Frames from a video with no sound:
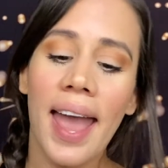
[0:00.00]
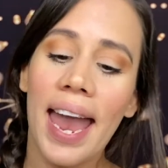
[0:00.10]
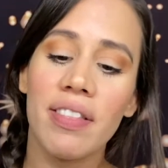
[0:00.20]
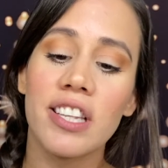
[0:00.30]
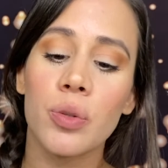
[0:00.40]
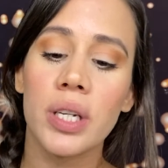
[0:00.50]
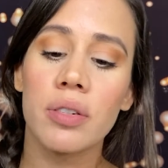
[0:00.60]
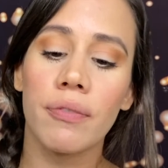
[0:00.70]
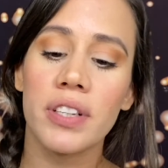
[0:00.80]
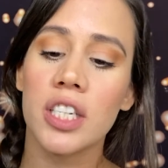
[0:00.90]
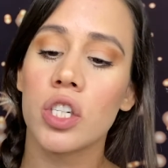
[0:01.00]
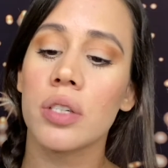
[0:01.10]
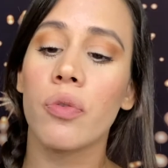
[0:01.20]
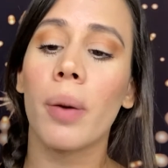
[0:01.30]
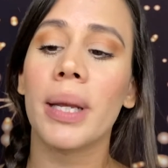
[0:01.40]
And this one is from
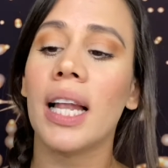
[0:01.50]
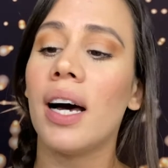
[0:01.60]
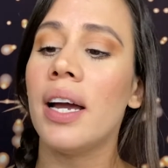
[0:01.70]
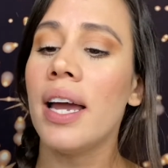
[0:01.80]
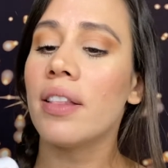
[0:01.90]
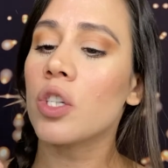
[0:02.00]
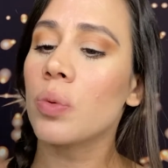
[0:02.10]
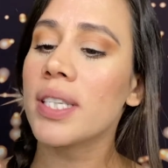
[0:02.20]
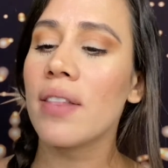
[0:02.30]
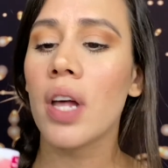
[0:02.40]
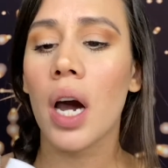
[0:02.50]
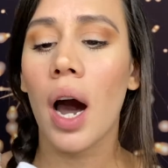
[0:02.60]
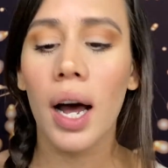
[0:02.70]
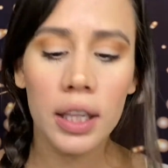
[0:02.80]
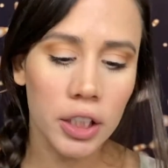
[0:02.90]
Physicians Formula. This one's in the
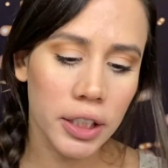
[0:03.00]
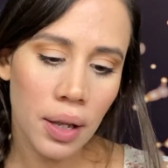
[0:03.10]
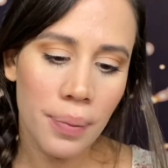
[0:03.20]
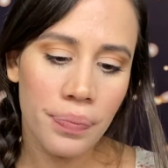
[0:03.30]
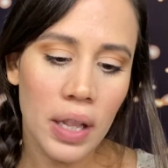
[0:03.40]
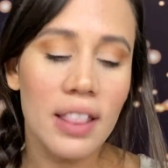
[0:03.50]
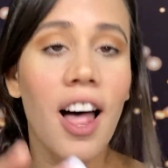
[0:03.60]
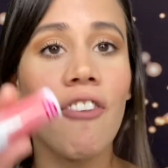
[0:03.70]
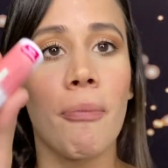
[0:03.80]
color Love